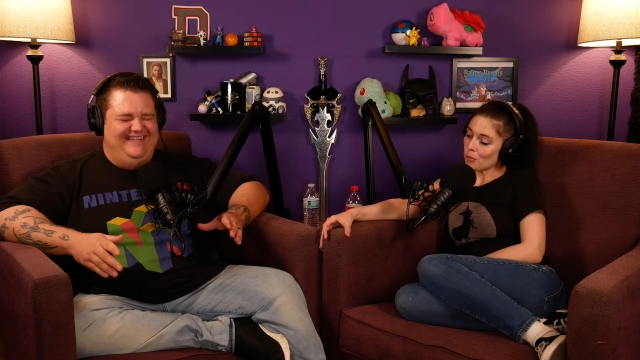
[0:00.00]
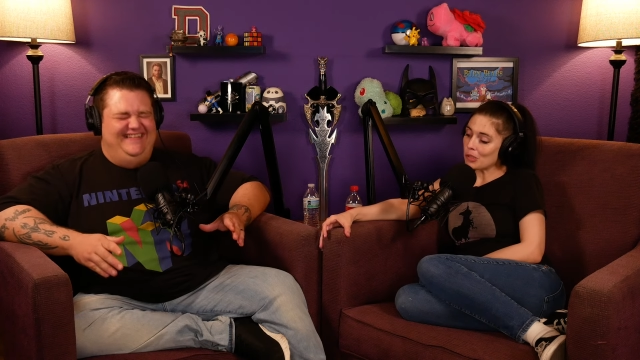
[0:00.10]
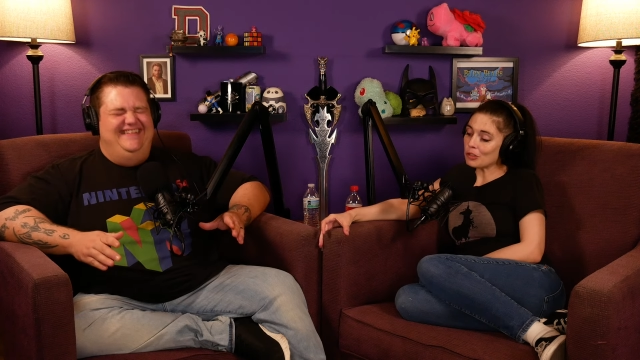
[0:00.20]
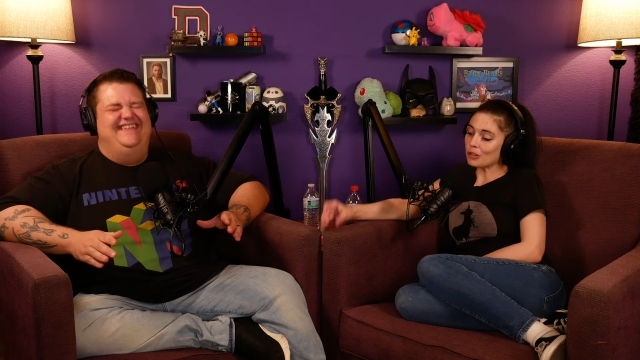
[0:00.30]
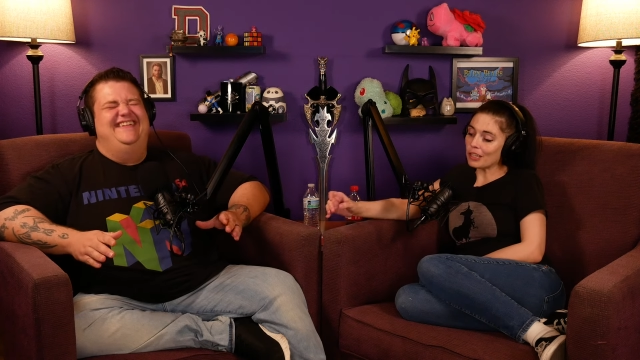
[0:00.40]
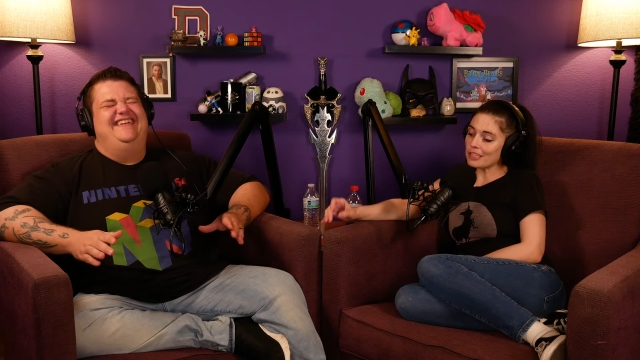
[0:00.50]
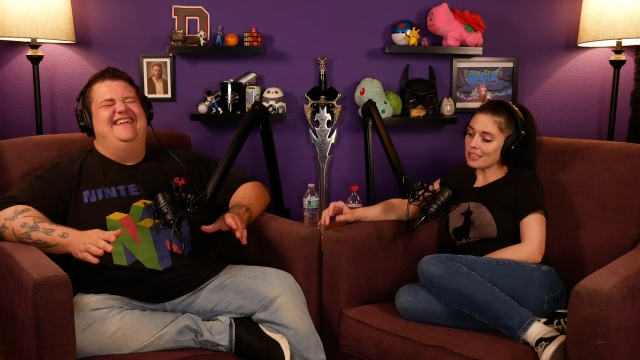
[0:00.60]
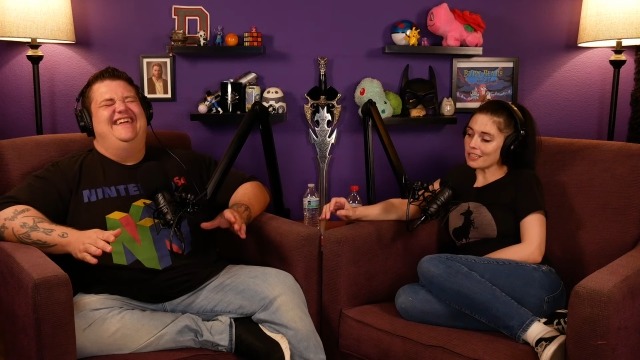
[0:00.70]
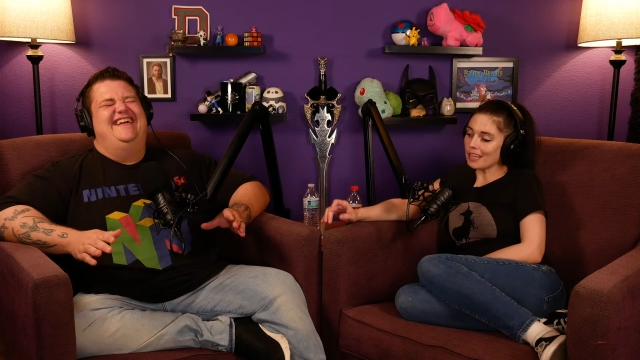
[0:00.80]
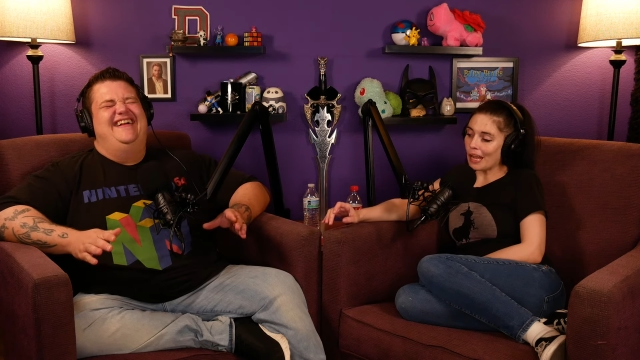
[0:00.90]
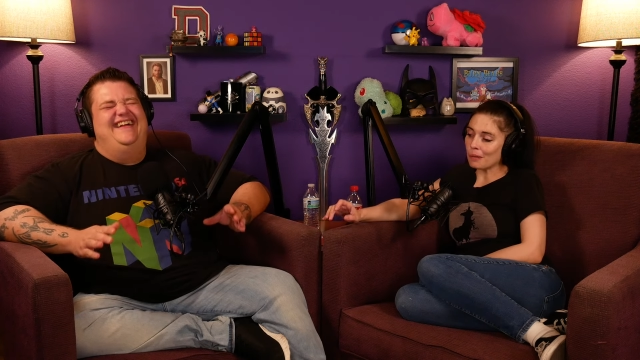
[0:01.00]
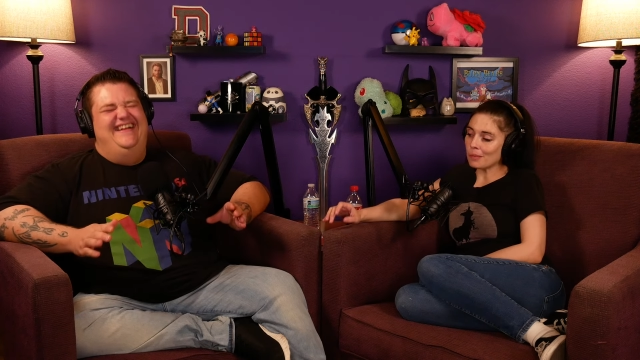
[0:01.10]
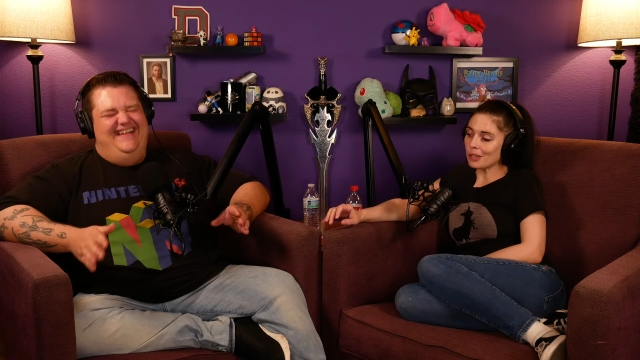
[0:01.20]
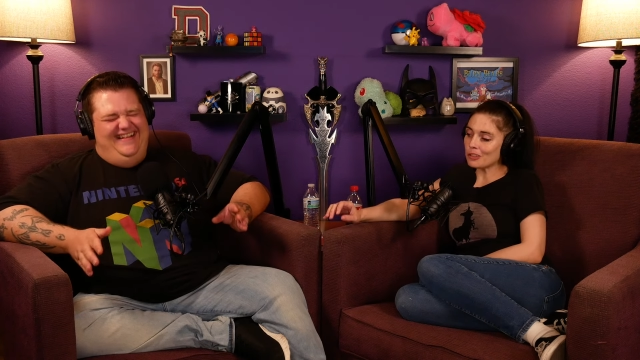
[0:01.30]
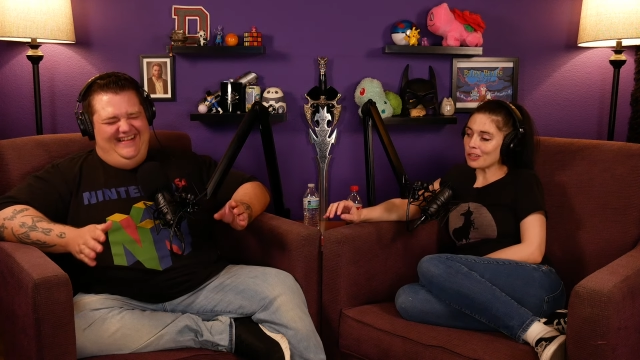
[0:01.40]
Speaker 1: What's crazy is how
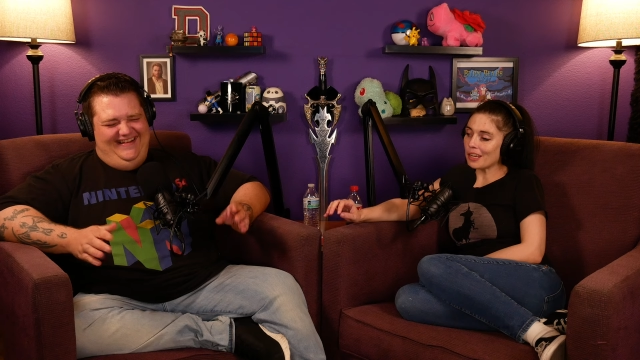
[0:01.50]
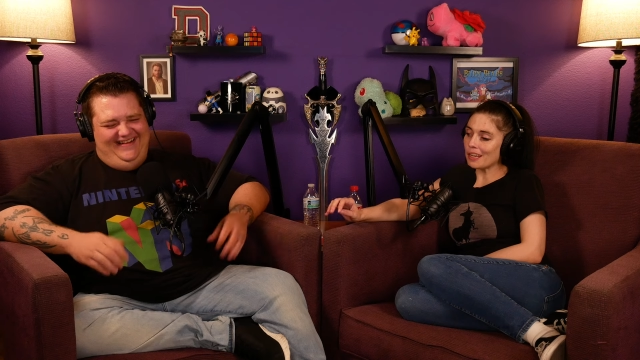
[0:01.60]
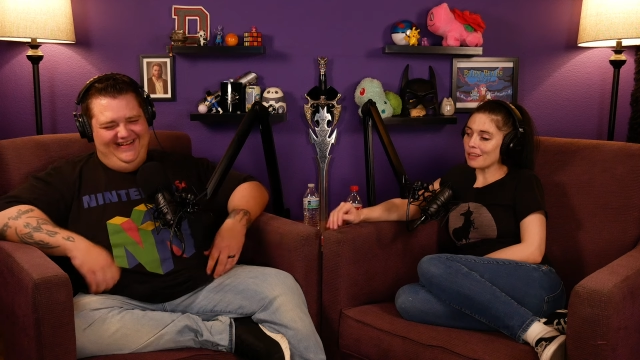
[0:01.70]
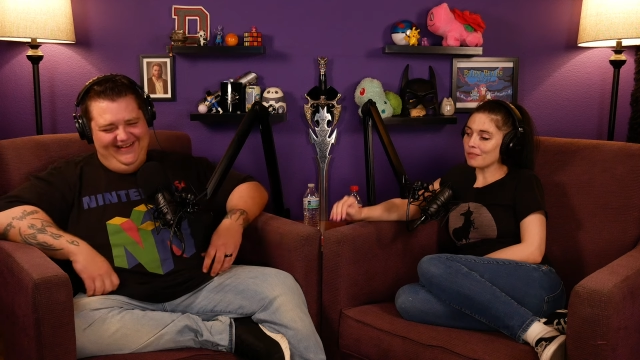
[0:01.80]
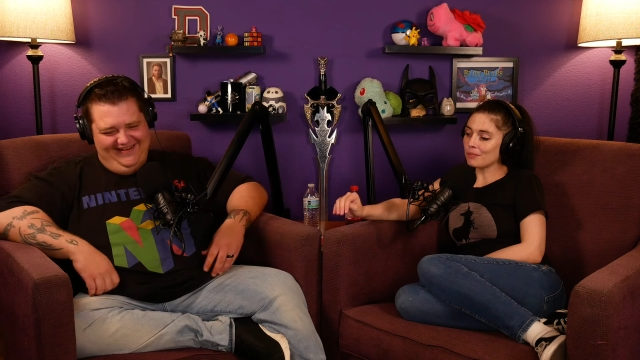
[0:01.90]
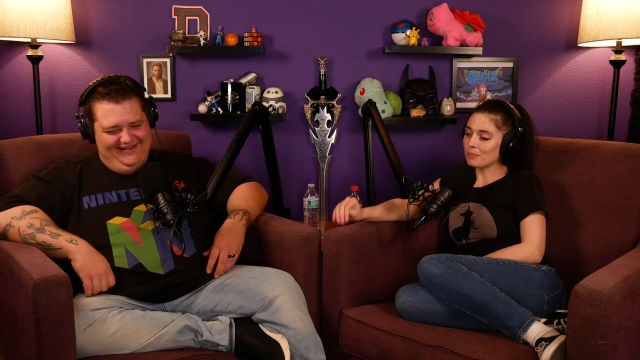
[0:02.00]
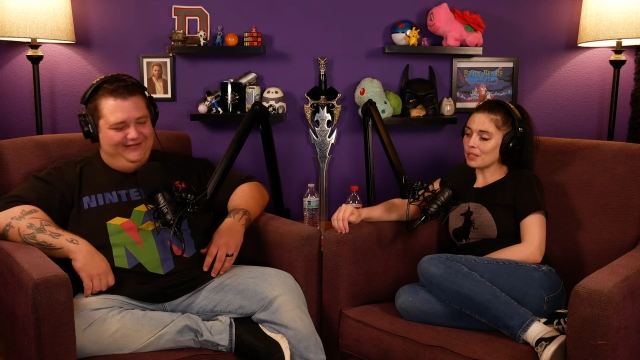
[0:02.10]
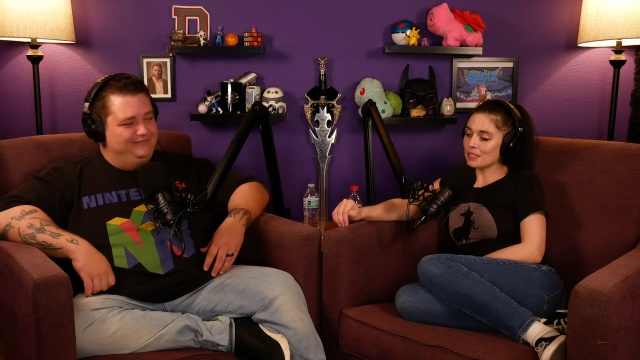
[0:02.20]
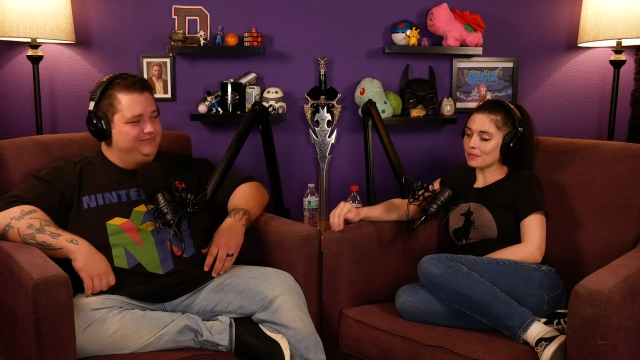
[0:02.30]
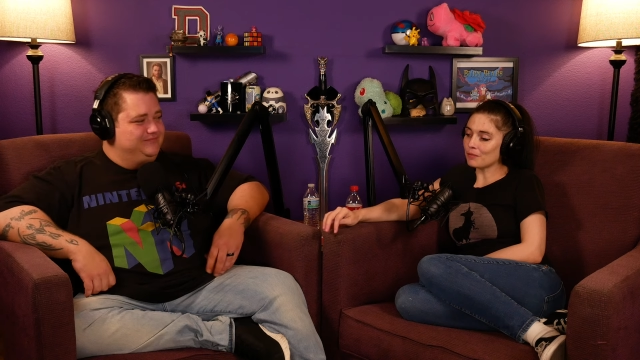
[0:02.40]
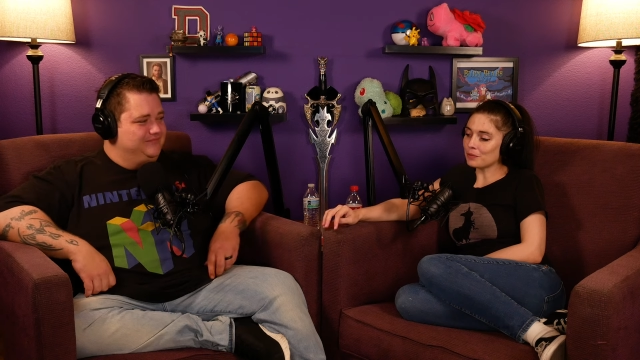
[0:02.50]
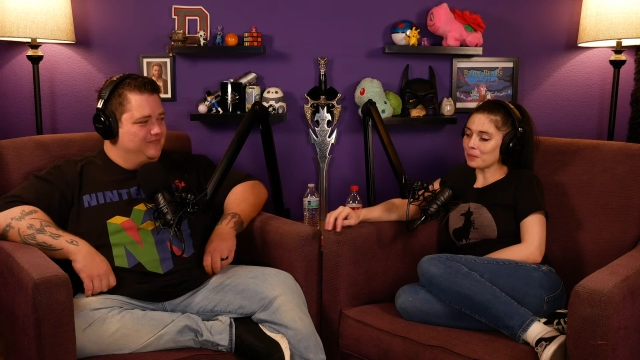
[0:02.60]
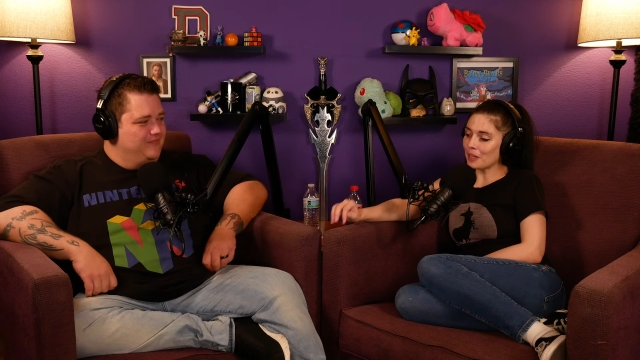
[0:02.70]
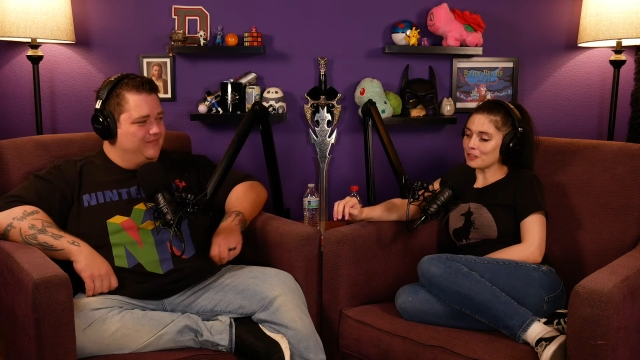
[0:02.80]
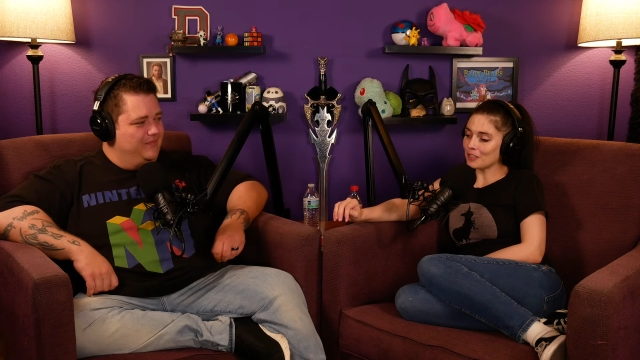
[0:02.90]
much in
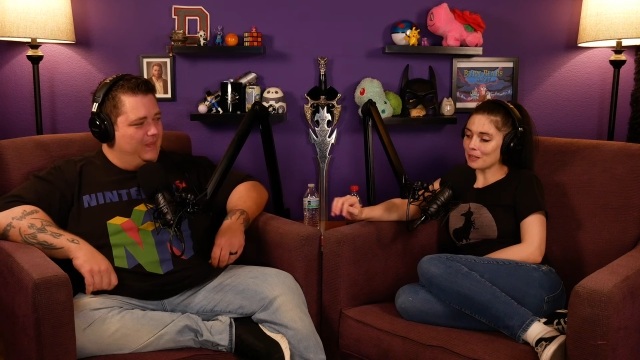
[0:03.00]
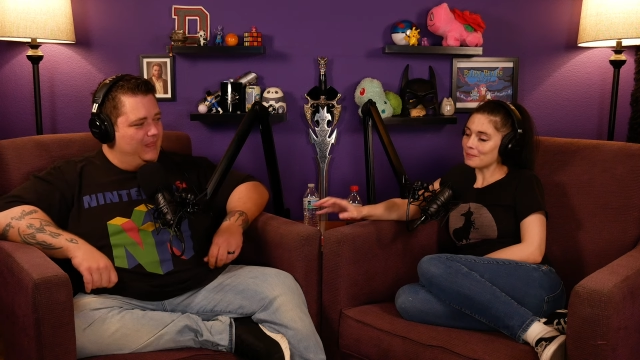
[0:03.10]
misinformation